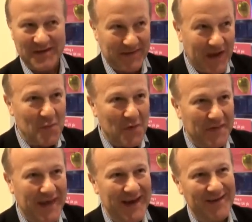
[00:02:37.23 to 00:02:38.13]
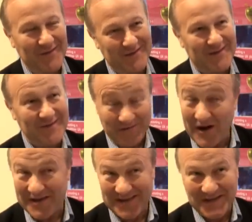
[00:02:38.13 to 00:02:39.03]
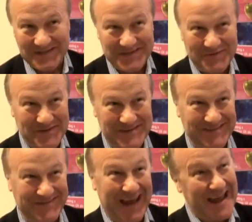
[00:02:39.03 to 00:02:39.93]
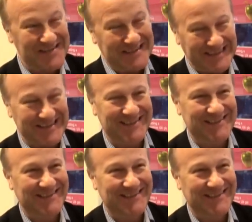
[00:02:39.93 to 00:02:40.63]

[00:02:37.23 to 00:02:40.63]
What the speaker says: They were there. It was very exciting to watch the reactions.